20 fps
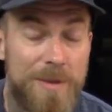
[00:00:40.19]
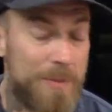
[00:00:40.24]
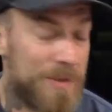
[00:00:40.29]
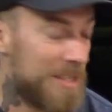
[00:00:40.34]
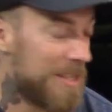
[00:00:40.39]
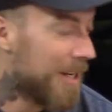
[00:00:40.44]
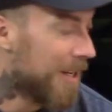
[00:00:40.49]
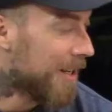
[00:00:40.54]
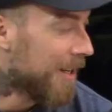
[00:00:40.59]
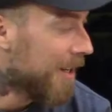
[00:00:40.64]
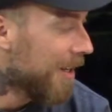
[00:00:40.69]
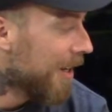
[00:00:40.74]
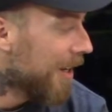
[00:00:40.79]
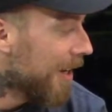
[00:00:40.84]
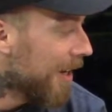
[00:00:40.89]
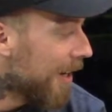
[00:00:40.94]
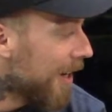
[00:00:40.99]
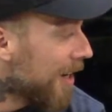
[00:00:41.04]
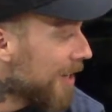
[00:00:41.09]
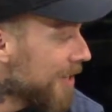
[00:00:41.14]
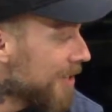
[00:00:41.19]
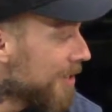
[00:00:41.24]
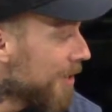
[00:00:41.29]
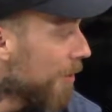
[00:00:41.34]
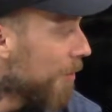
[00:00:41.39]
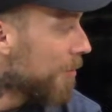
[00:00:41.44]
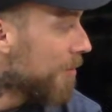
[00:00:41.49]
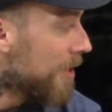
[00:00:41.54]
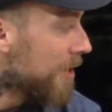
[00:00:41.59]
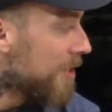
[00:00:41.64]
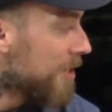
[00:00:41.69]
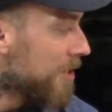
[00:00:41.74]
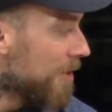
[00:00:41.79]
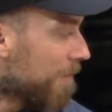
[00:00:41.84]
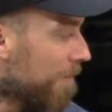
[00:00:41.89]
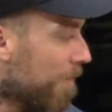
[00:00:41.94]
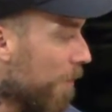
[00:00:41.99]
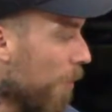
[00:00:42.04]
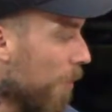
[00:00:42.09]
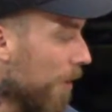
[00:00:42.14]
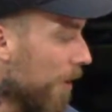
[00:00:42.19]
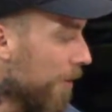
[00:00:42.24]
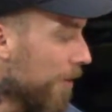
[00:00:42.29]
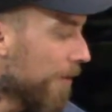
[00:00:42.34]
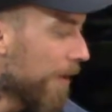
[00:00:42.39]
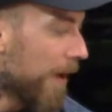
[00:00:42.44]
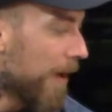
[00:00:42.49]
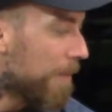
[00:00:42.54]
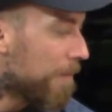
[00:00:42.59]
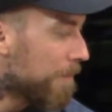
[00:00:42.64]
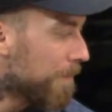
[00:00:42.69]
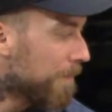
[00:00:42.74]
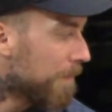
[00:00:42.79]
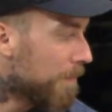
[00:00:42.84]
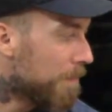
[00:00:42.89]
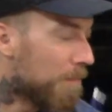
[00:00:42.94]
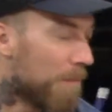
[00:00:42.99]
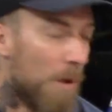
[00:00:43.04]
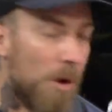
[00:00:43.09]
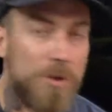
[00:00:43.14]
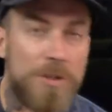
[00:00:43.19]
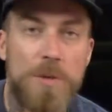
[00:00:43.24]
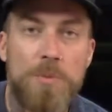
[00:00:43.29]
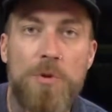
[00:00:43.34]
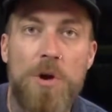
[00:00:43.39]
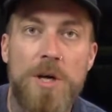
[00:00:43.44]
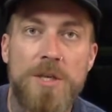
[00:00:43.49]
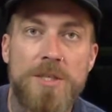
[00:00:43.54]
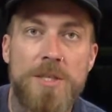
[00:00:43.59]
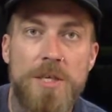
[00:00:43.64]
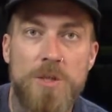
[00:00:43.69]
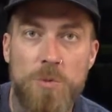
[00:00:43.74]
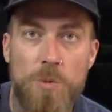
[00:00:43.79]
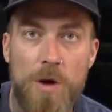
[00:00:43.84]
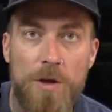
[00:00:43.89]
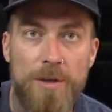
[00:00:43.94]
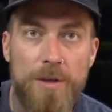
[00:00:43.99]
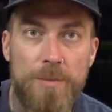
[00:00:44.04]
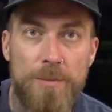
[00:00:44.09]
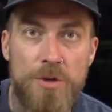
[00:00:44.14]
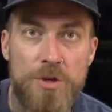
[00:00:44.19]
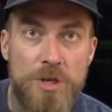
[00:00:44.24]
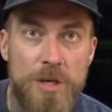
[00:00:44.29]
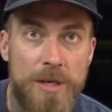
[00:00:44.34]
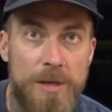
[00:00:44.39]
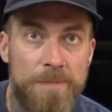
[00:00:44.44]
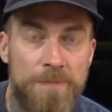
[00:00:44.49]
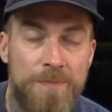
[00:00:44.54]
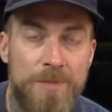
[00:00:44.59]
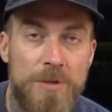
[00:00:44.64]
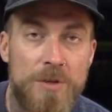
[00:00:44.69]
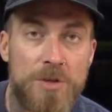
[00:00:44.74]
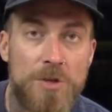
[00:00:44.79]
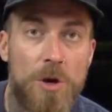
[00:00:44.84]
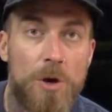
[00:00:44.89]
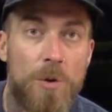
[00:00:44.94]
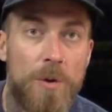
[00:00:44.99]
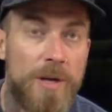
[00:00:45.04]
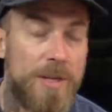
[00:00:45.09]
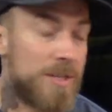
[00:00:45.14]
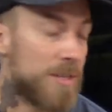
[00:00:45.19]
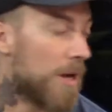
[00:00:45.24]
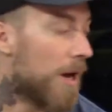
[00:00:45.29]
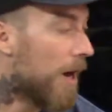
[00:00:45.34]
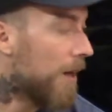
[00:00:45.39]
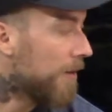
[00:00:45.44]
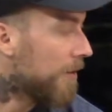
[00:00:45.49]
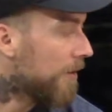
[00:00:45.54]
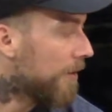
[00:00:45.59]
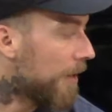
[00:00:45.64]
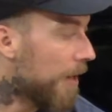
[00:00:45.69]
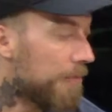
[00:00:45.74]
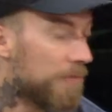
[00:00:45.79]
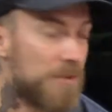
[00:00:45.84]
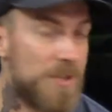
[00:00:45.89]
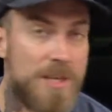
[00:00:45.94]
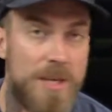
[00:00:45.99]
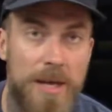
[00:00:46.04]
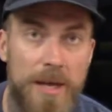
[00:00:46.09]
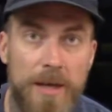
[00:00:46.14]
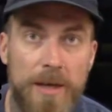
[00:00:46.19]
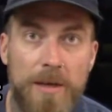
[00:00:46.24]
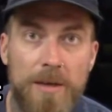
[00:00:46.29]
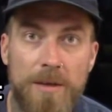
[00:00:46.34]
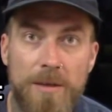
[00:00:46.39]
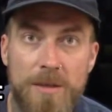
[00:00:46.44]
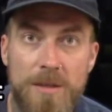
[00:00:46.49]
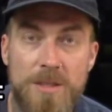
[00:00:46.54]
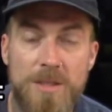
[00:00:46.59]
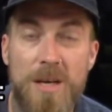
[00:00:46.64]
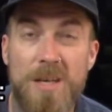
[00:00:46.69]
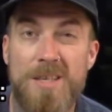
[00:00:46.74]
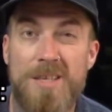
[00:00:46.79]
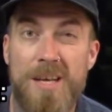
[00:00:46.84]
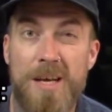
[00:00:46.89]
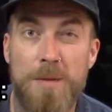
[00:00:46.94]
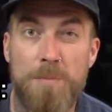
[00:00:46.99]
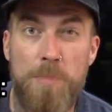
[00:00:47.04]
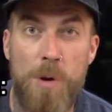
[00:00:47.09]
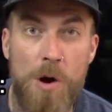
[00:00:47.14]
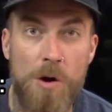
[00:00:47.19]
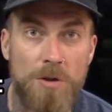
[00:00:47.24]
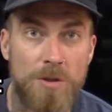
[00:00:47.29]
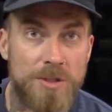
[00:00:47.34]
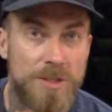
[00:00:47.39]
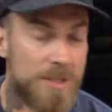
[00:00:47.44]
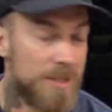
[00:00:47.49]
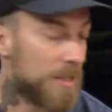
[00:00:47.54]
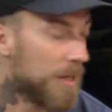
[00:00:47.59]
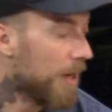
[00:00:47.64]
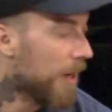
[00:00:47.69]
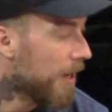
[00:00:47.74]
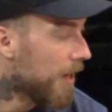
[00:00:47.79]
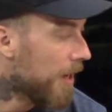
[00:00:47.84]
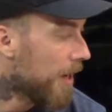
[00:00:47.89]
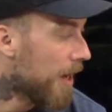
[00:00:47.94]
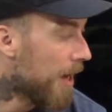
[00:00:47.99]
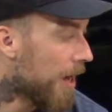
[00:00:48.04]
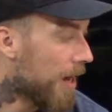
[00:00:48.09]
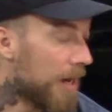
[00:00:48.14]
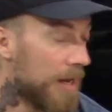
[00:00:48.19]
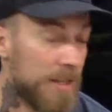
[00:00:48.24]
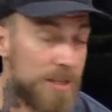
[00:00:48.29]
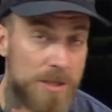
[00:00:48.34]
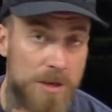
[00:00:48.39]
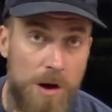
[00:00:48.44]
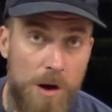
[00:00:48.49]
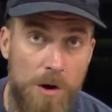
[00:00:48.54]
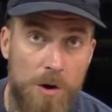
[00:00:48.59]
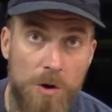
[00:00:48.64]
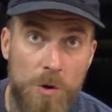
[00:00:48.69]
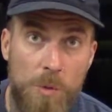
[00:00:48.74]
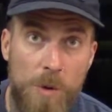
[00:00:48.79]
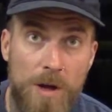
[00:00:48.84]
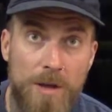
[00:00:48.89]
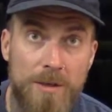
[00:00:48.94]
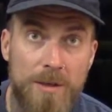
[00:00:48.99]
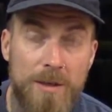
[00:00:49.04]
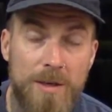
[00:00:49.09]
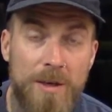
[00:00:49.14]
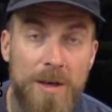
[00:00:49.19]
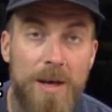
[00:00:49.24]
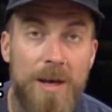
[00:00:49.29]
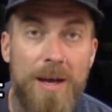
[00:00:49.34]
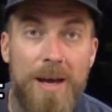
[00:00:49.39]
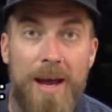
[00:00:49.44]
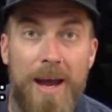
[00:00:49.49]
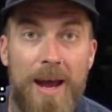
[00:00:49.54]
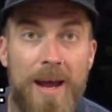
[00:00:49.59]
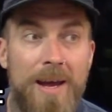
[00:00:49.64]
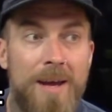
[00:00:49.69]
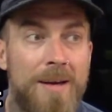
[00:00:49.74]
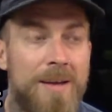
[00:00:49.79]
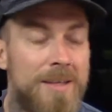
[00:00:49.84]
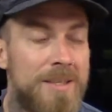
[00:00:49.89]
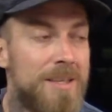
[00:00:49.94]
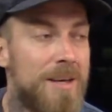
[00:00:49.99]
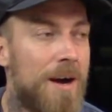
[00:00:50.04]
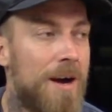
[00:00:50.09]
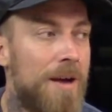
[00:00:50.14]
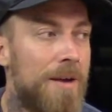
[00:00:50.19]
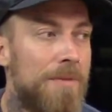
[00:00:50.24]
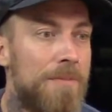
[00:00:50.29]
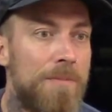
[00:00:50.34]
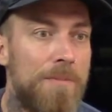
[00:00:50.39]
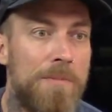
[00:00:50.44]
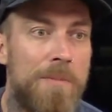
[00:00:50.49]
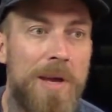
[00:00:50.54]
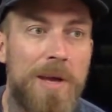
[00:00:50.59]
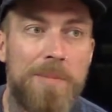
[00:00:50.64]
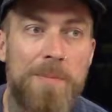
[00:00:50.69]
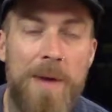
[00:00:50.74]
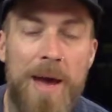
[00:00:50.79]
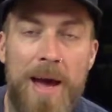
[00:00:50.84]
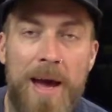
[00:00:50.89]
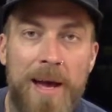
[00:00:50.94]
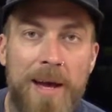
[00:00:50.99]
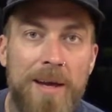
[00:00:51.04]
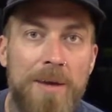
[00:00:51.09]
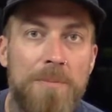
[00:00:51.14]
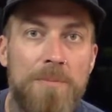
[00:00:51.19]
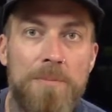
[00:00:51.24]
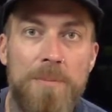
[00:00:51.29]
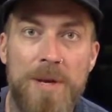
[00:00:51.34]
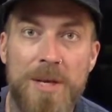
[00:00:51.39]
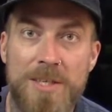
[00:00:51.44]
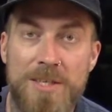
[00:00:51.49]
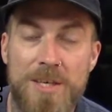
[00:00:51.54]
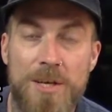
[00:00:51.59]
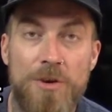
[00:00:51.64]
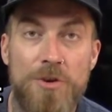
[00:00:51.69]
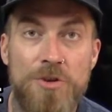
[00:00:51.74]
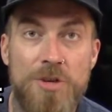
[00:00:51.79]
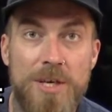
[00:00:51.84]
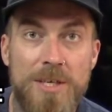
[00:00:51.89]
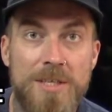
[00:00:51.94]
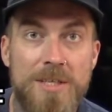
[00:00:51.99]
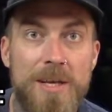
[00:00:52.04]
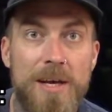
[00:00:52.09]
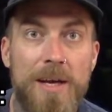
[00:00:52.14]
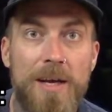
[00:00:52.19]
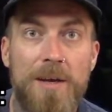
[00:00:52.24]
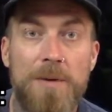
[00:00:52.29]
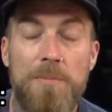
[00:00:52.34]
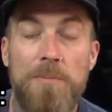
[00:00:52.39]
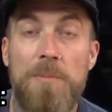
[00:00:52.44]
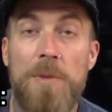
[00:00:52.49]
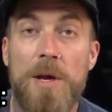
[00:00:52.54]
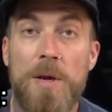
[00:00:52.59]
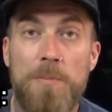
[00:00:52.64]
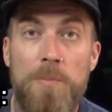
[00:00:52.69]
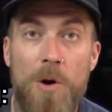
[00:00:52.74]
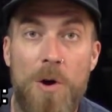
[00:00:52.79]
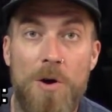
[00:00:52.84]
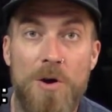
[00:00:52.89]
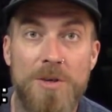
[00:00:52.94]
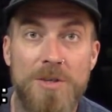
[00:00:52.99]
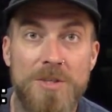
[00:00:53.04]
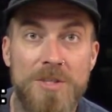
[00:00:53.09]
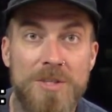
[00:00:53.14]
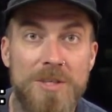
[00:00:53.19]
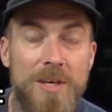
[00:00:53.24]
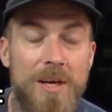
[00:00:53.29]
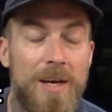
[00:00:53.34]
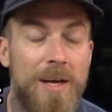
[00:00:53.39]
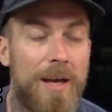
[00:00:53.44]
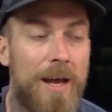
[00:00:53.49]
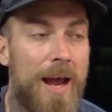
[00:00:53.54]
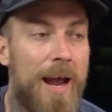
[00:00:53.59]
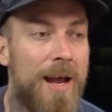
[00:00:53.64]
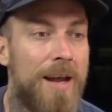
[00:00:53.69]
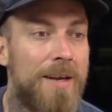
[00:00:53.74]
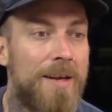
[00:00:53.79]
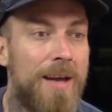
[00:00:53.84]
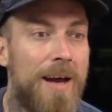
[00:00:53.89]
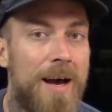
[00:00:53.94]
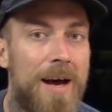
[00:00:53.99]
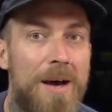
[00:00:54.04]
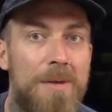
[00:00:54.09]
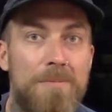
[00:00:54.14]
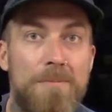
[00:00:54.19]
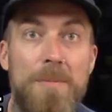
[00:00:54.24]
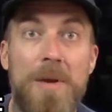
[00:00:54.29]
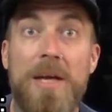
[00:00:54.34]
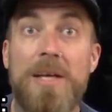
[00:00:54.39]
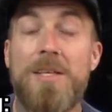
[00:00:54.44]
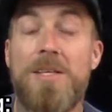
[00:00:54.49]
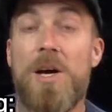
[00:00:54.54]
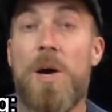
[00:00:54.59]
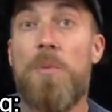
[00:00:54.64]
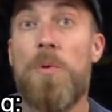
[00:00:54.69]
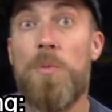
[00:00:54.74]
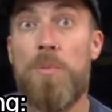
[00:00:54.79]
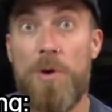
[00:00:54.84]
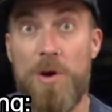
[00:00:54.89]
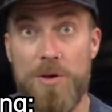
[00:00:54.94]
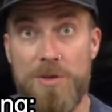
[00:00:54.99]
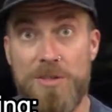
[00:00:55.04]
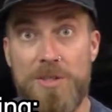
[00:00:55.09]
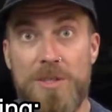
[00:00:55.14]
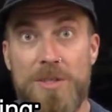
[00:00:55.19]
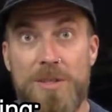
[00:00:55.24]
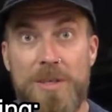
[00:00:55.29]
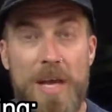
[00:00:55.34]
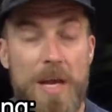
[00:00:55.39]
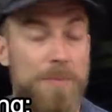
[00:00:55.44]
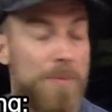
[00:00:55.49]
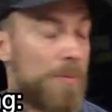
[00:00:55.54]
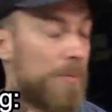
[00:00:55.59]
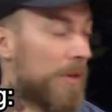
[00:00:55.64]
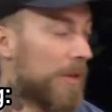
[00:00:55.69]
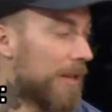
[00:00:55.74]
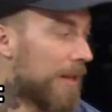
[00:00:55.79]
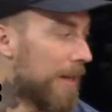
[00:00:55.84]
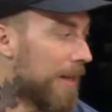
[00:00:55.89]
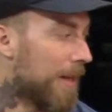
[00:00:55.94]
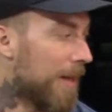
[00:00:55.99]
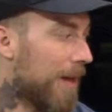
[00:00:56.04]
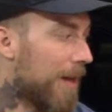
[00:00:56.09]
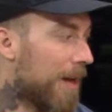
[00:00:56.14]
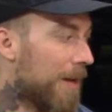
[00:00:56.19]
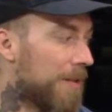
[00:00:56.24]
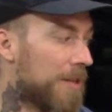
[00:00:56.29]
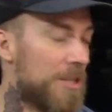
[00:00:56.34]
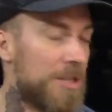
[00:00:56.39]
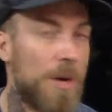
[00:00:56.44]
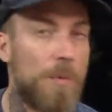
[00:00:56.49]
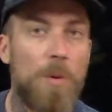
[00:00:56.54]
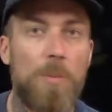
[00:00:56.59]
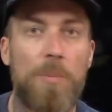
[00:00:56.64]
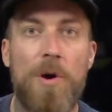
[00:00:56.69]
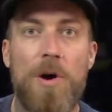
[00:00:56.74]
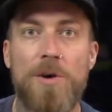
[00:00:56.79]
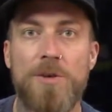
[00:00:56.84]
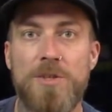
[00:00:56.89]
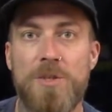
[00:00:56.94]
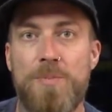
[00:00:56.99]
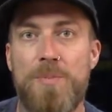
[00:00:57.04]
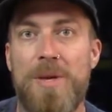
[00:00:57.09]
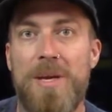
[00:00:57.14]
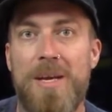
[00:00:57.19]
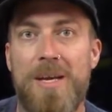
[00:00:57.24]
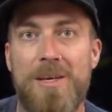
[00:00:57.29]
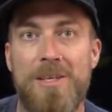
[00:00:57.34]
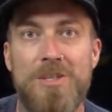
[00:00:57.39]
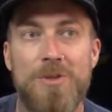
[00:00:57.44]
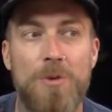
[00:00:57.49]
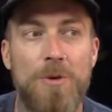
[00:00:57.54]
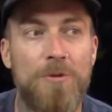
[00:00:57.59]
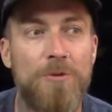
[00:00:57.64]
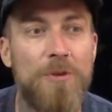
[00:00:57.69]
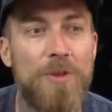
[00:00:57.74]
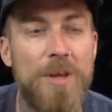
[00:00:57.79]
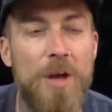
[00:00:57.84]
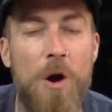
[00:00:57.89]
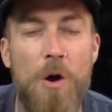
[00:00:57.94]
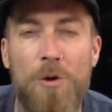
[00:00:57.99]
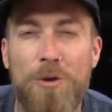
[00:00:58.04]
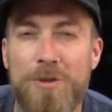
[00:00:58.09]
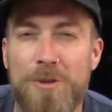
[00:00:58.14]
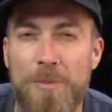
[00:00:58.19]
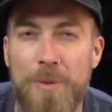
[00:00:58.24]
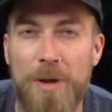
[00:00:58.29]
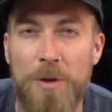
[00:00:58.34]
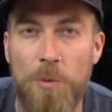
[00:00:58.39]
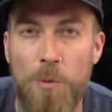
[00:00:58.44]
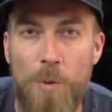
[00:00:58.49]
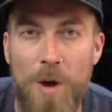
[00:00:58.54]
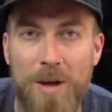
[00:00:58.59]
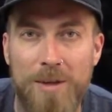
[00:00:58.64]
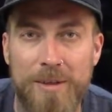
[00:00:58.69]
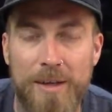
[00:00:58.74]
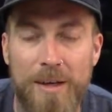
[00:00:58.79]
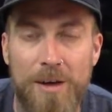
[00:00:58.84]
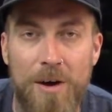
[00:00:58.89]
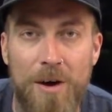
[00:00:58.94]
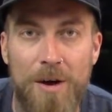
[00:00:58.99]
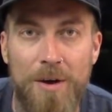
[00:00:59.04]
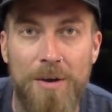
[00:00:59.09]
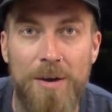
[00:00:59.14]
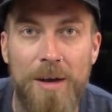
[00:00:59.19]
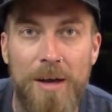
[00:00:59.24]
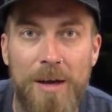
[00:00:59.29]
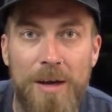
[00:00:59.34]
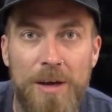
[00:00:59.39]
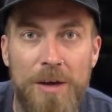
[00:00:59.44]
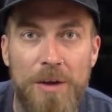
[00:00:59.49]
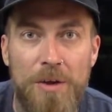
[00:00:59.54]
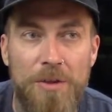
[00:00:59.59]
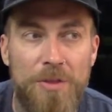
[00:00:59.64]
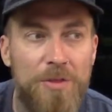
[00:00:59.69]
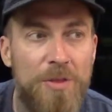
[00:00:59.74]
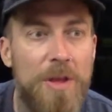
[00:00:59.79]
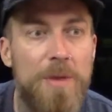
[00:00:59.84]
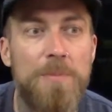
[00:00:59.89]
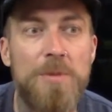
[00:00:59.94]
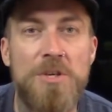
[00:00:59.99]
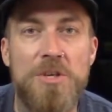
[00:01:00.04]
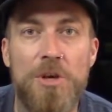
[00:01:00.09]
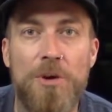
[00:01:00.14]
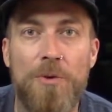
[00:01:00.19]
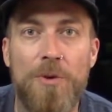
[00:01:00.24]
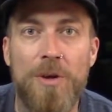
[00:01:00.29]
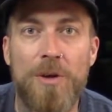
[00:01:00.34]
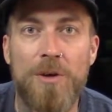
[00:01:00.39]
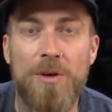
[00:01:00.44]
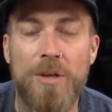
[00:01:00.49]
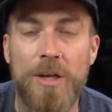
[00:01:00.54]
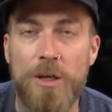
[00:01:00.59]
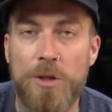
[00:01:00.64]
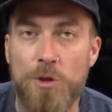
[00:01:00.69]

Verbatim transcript: let me tell you. So this is a four hundred amp multi-process welding machine. So it's got lift T I G, it's got T I G pulse, Uh, it's an arc welder, and it's got MIG Mag, MIG Synergistic, MIG Pulse, and uh, MIG Double Pulse capability. Uh, the Double Pulse being sort of for the ultimate welding on thin material like